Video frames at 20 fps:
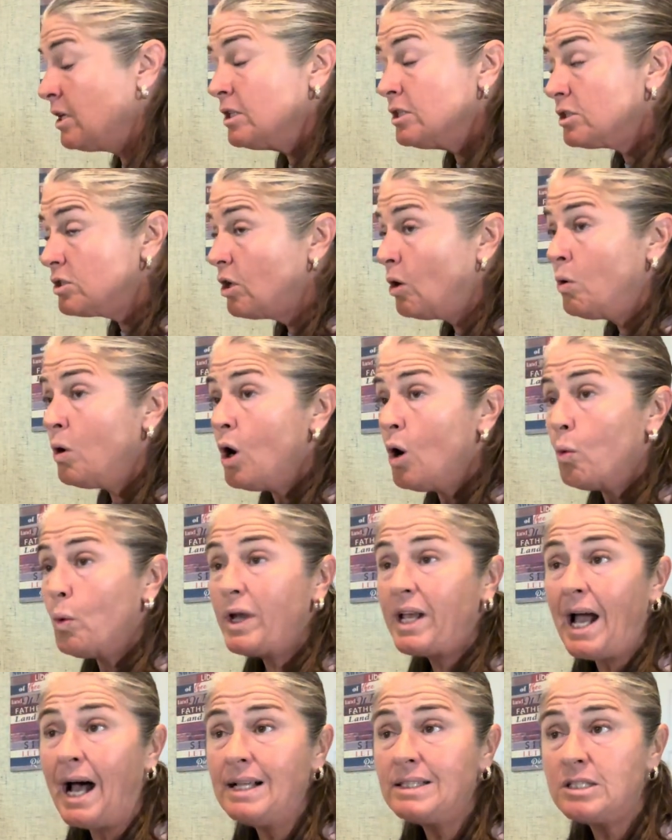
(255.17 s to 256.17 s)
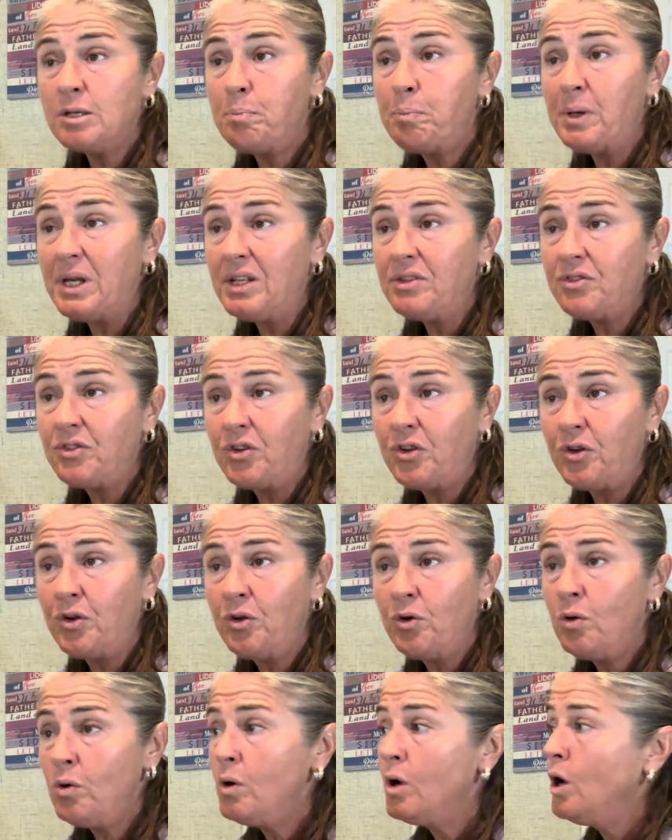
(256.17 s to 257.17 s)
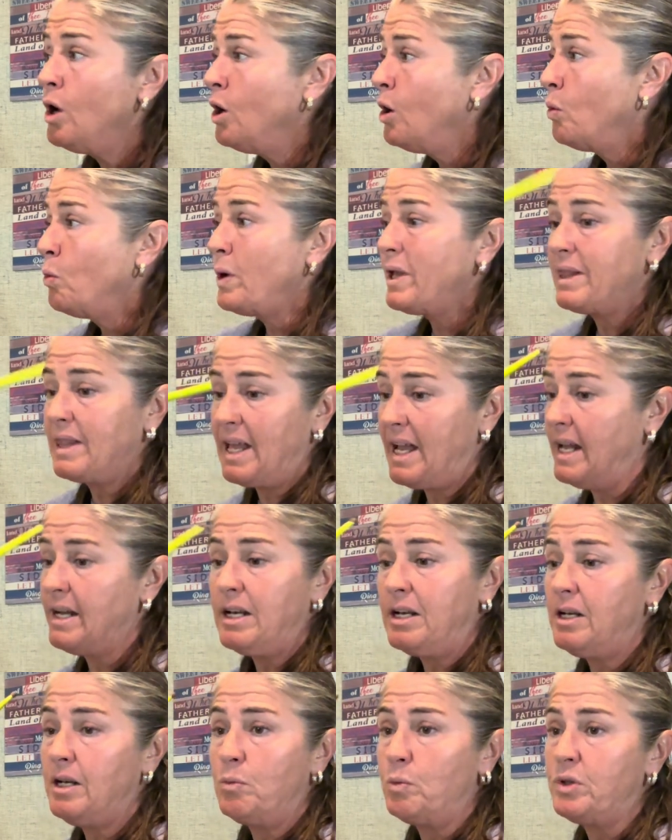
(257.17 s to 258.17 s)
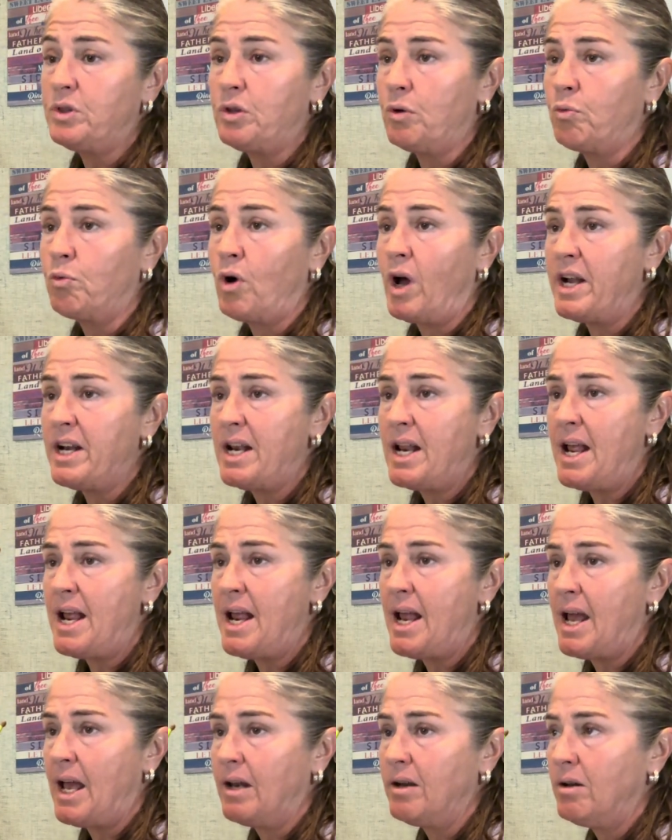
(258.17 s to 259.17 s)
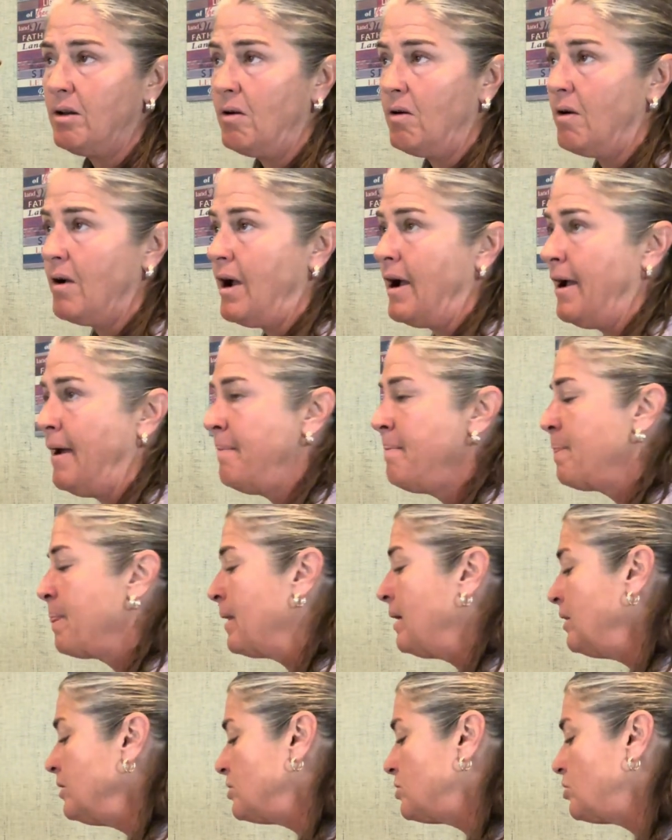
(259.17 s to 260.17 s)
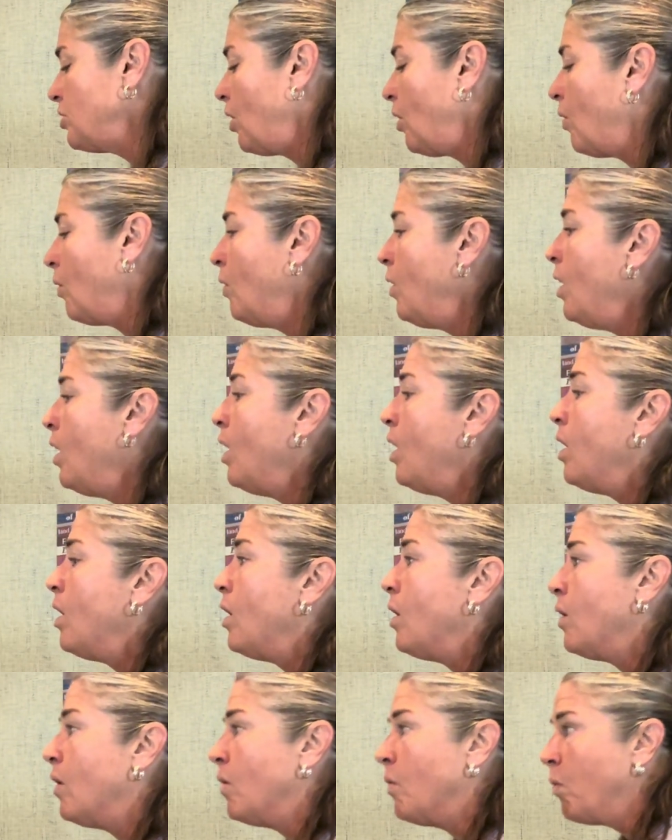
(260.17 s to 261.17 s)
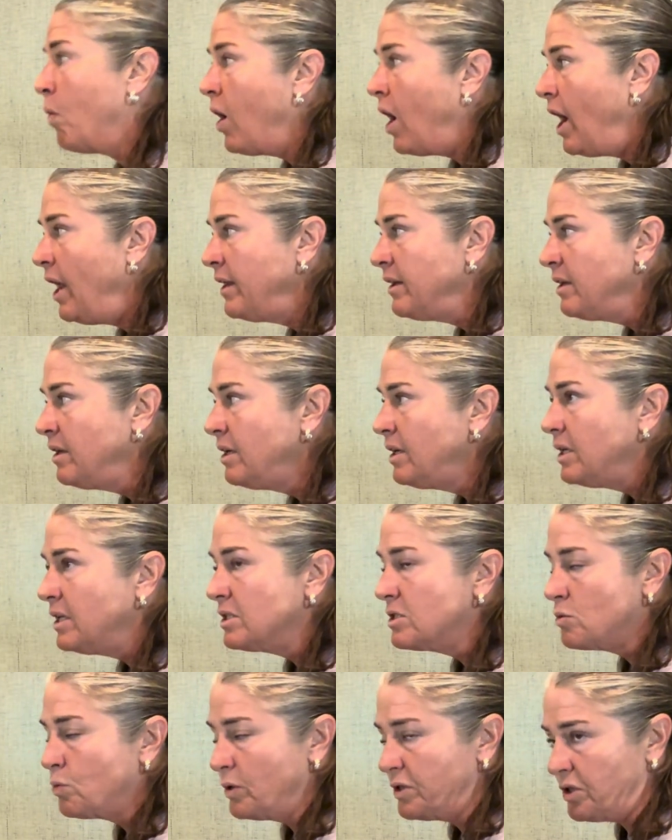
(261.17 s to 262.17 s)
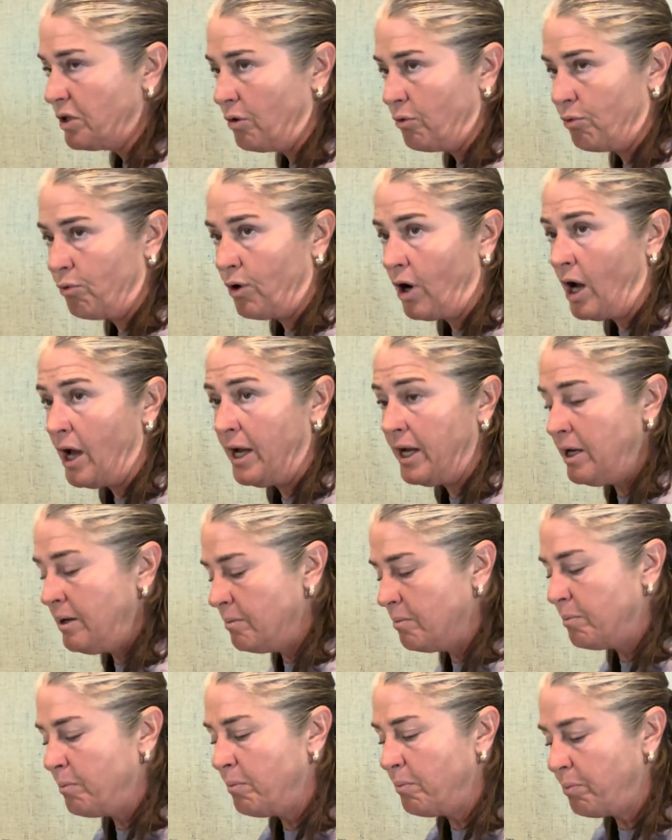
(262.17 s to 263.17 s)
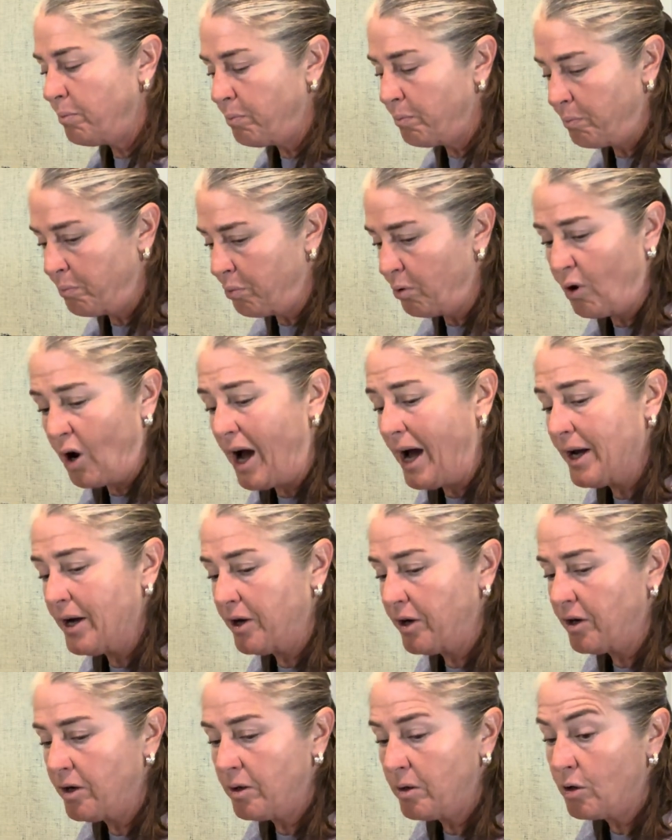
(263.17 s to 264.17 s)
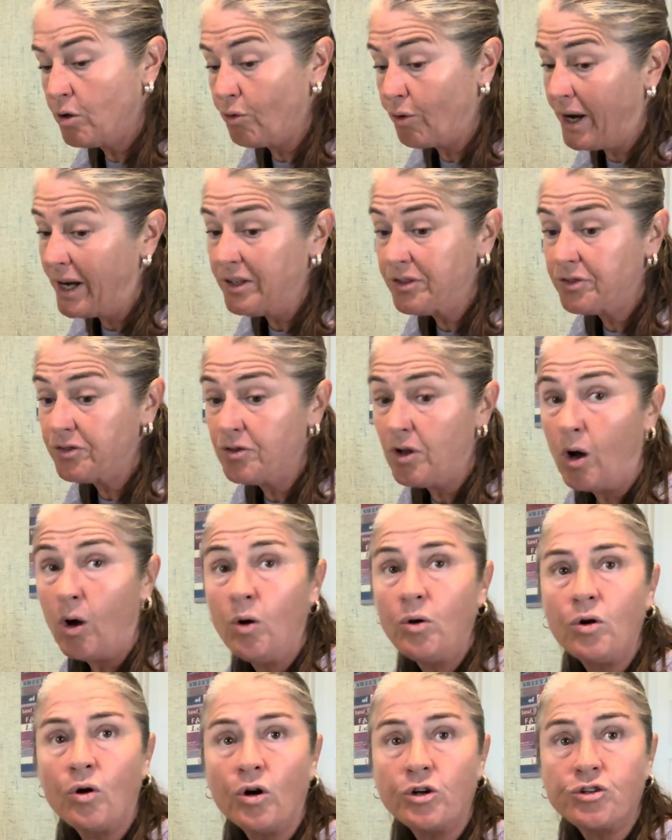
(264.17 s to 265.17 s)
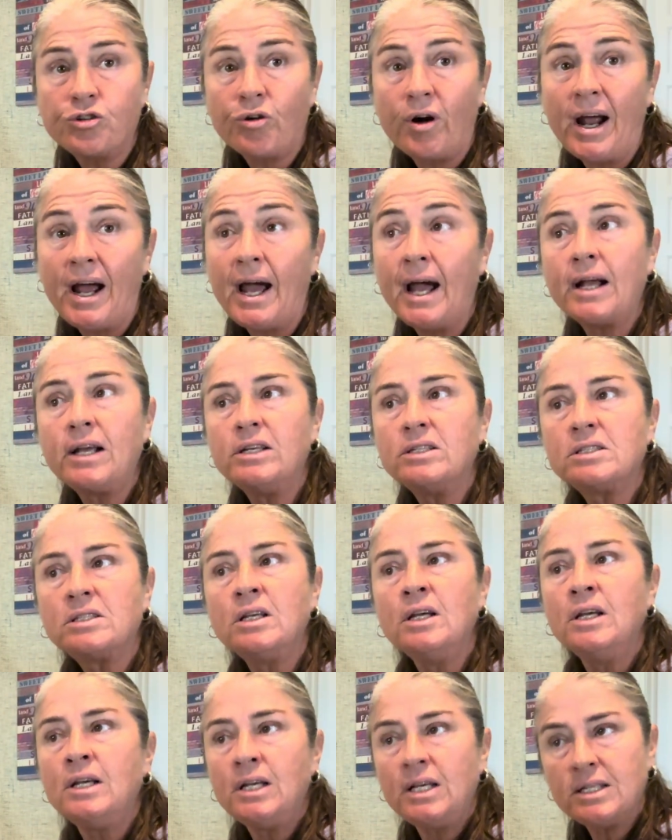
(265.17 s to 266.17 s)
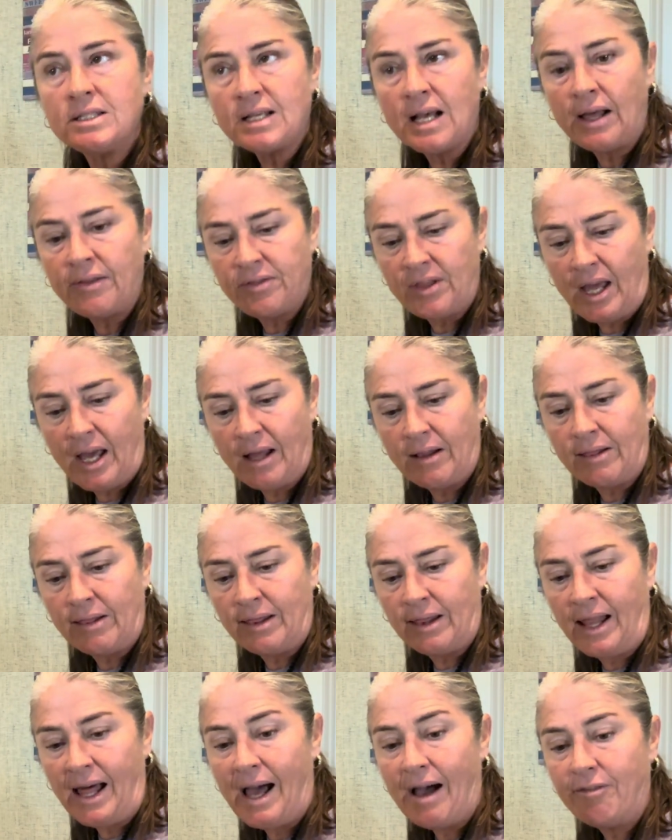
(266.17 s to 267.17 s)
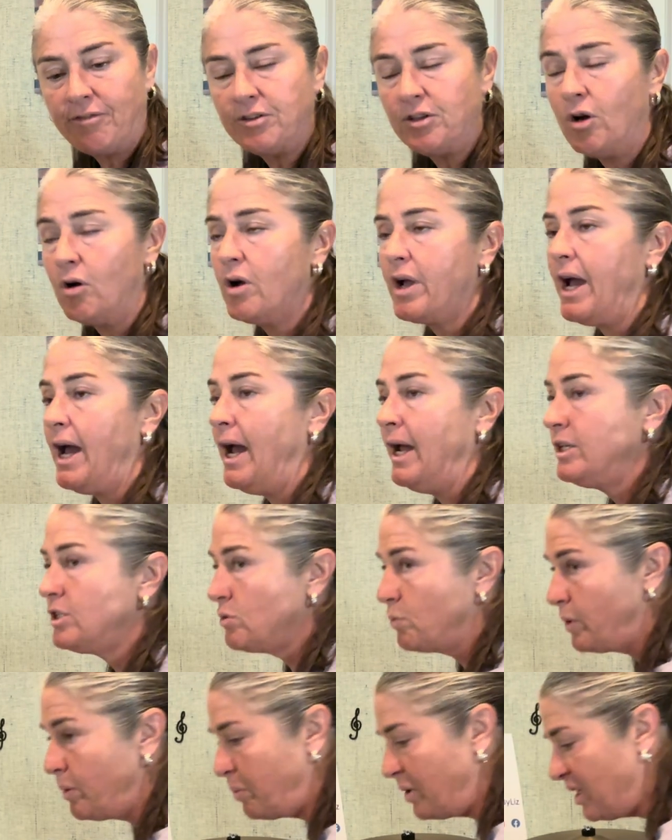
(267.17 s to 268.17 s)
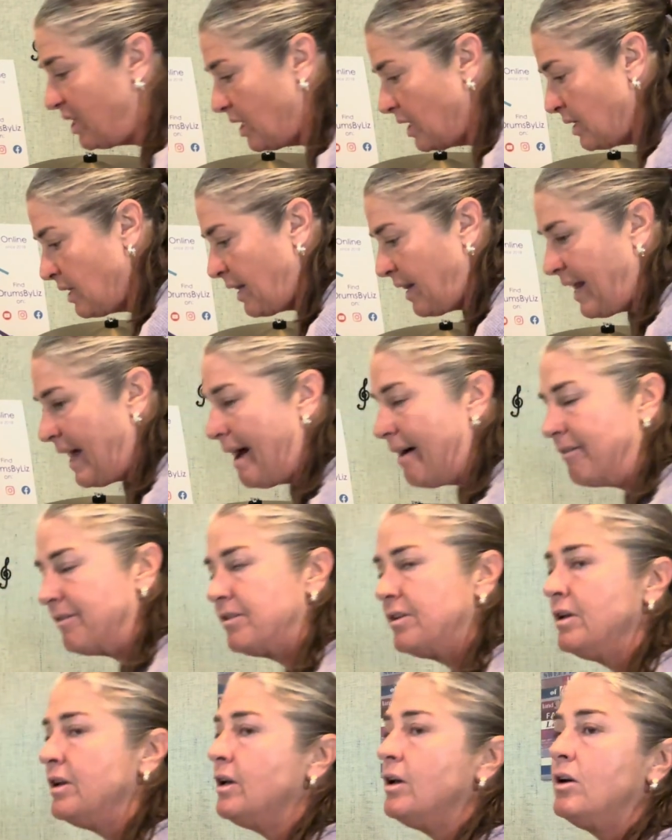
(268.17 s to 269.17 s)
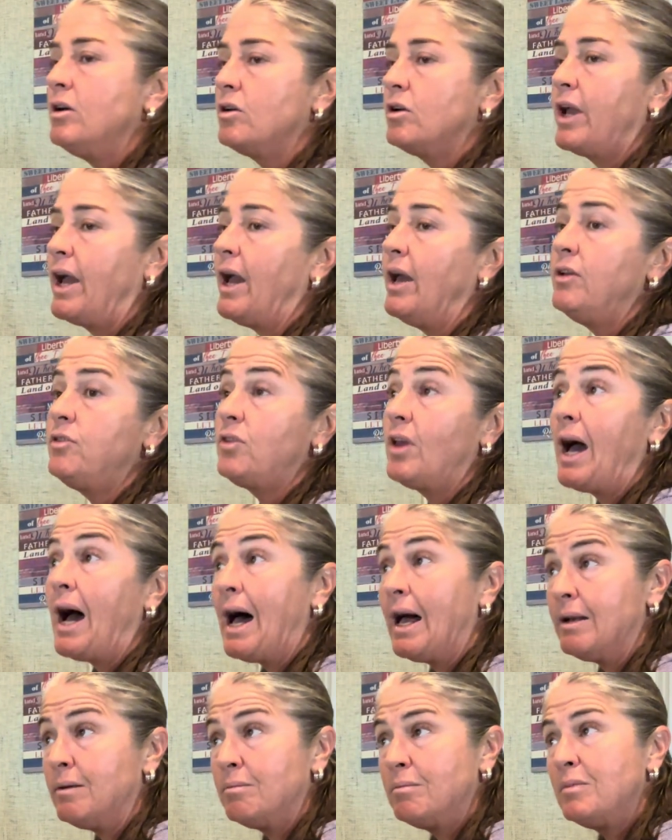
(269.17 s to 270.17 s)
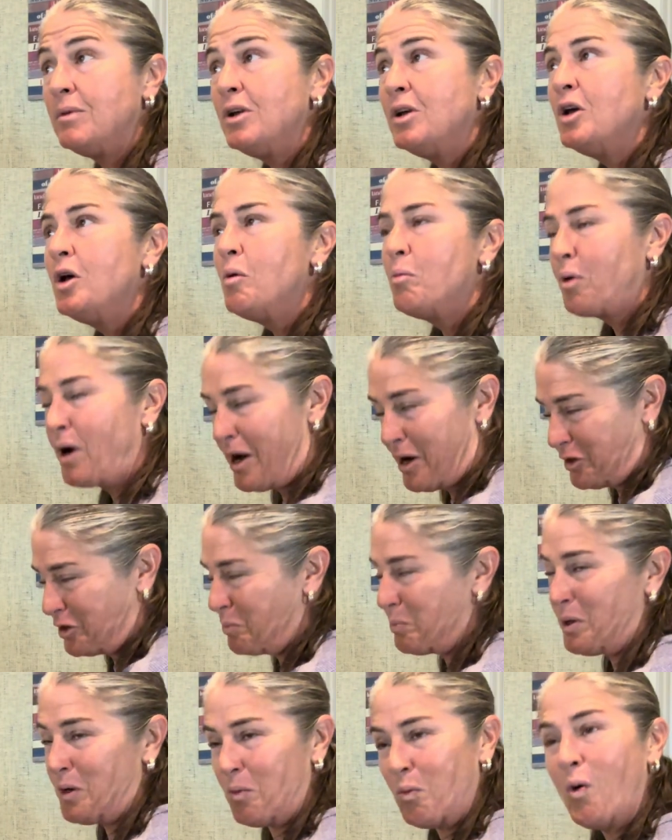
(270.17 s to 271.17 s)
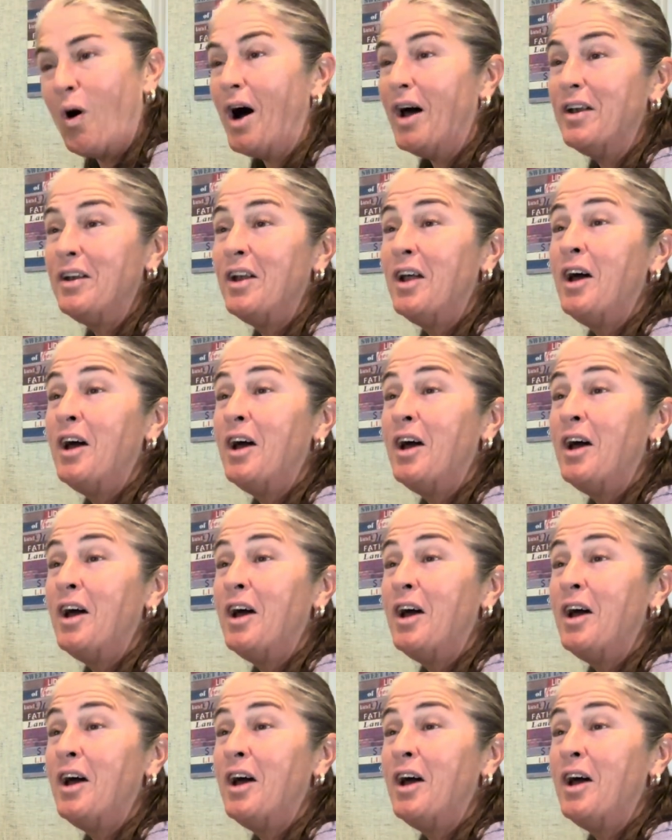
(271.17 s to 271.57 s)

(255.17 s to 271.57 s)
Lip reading: So we got to beat 2, we landed it with the right hand, okay? So 1 is with the right, prior grace note or drag is on that left, okay? So we begin left, okay? So on prior to beat 1.